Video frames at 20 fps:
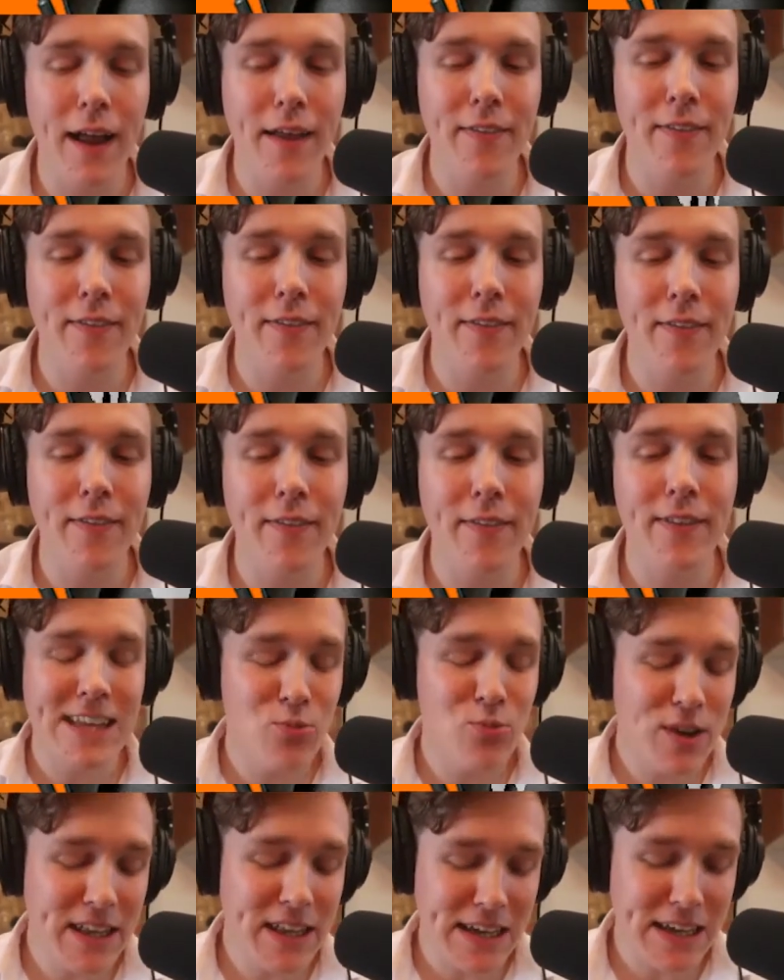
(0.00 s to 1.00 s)
And
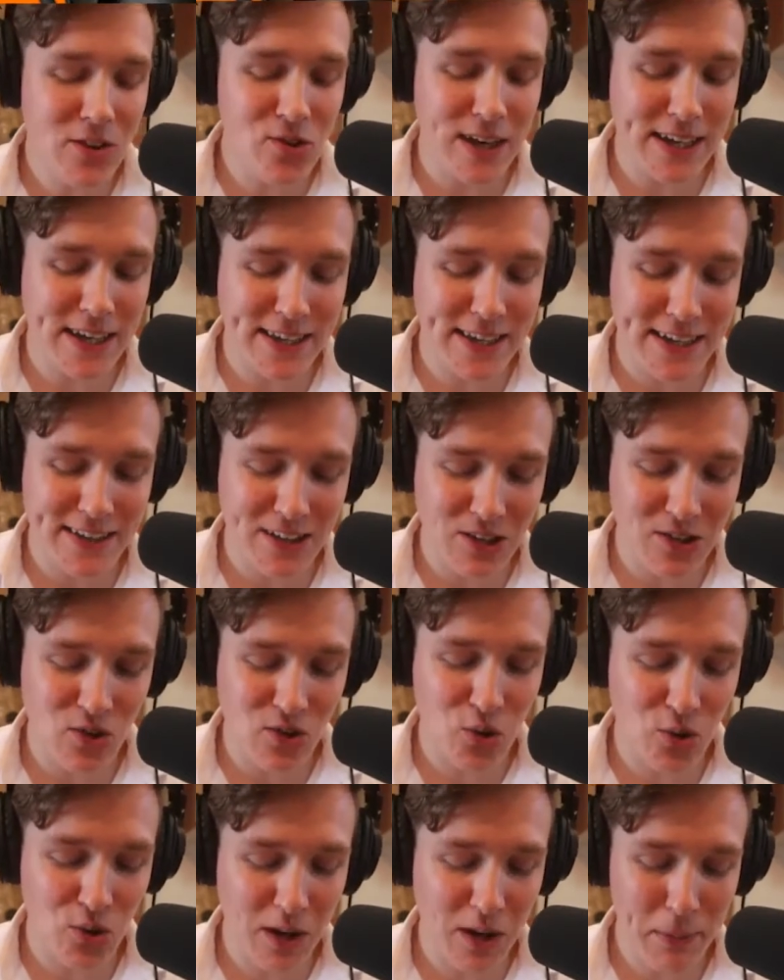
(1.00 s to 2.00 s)
it's really interesting that you
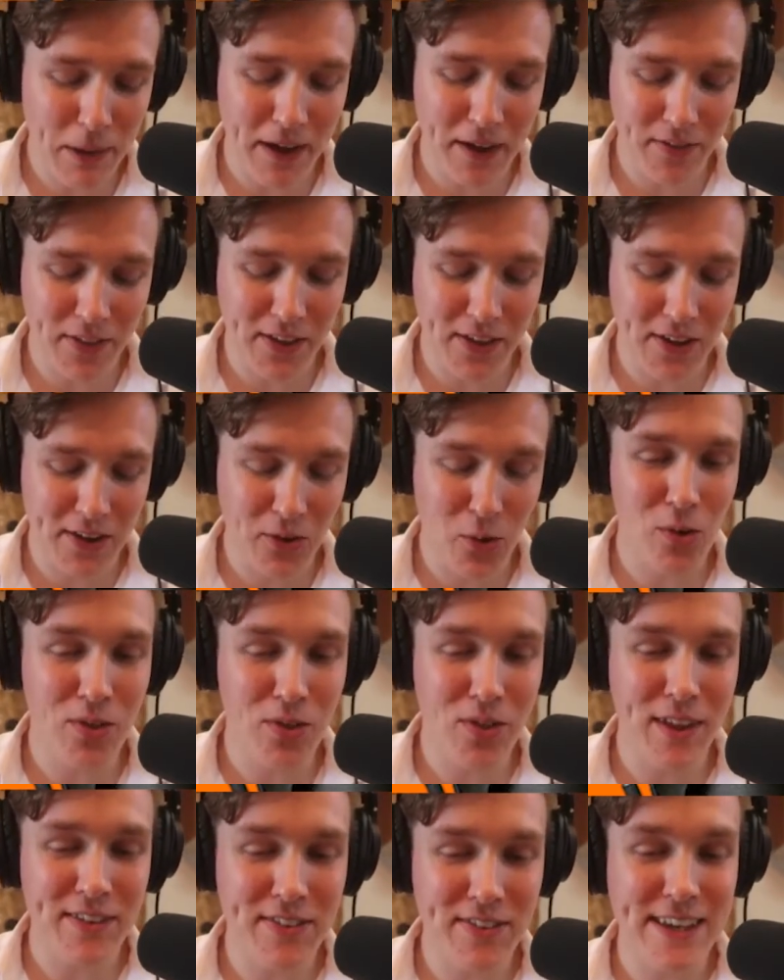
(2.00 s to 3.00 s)
talk about the
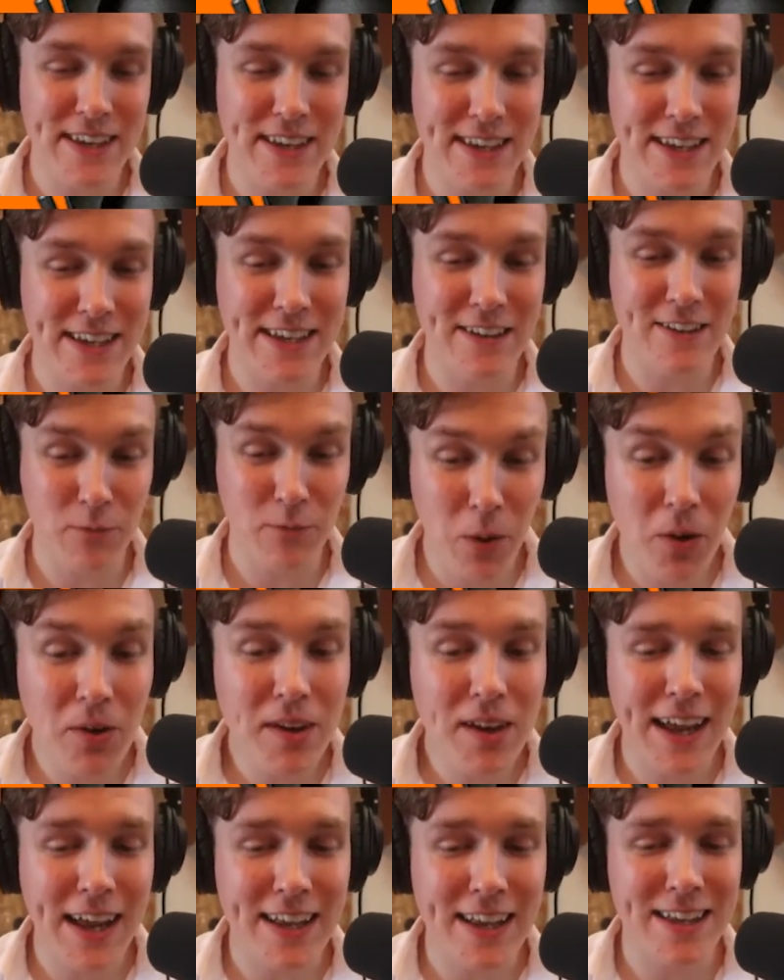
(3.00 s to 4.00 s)
authenticity of
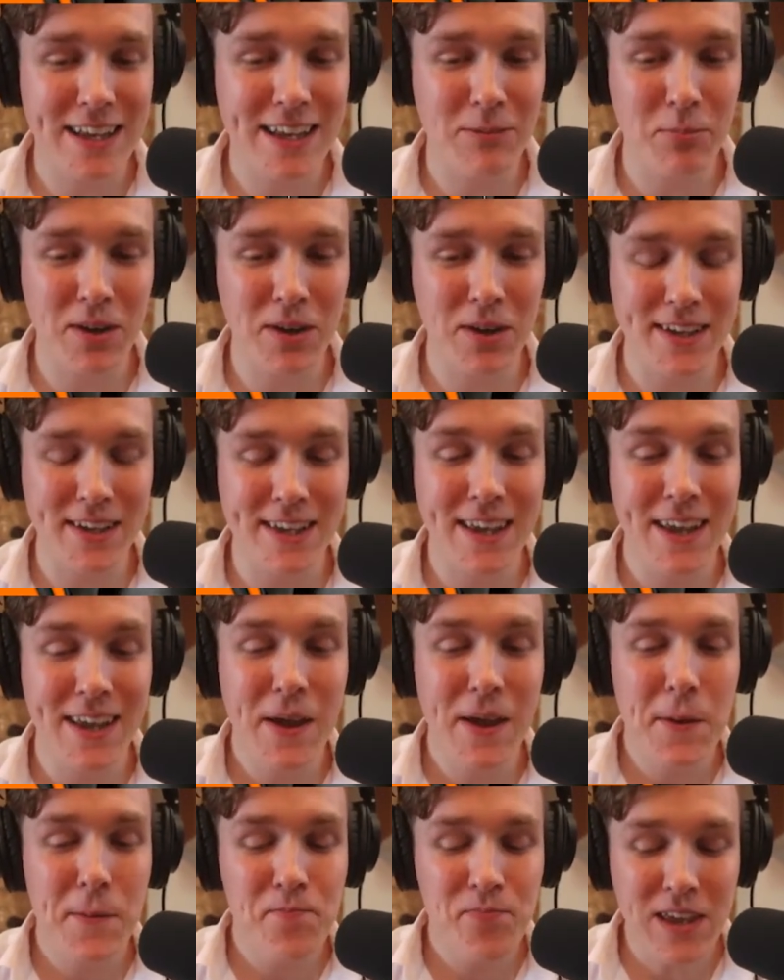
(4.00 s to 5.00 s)
podcasting because,
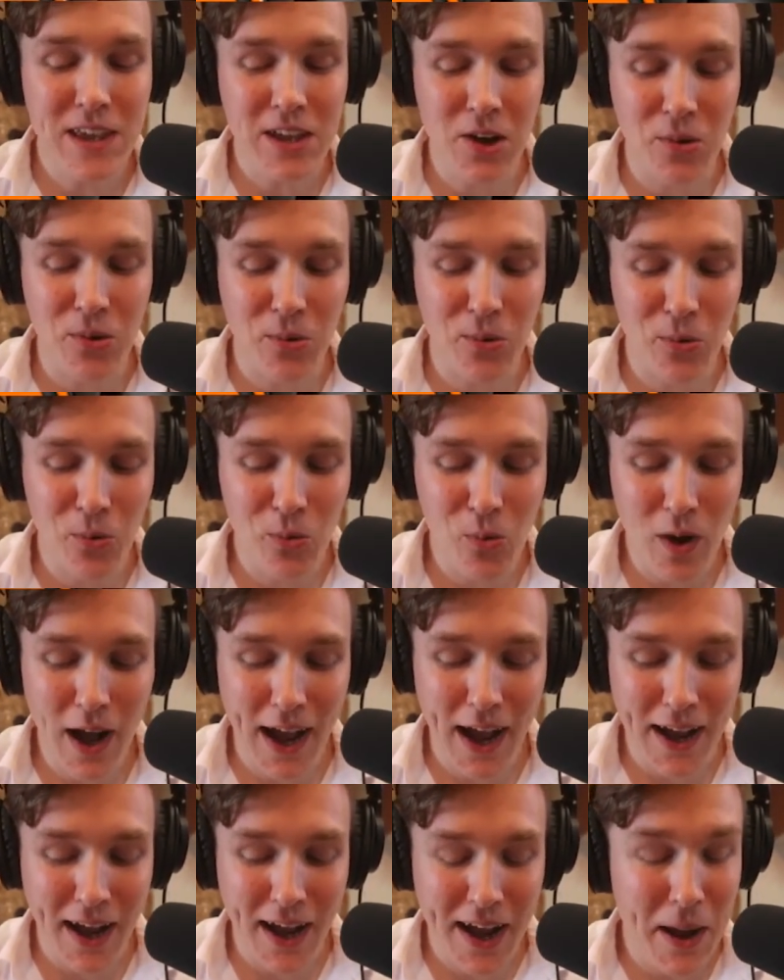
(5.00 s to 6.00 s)
you know,
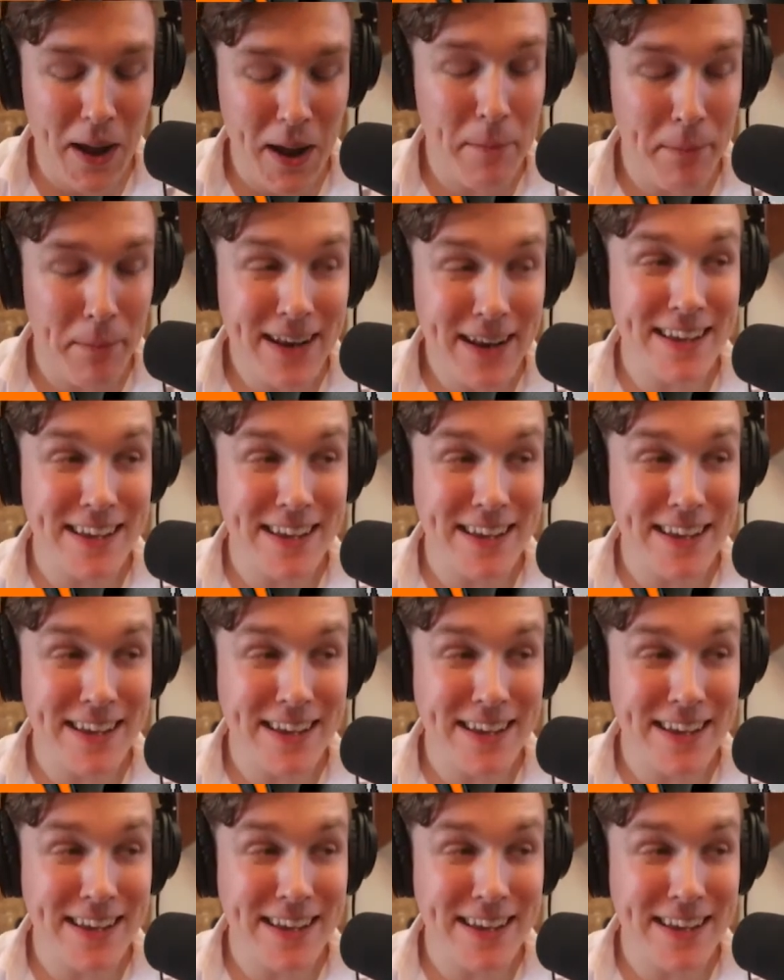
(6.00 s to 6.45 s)
I bet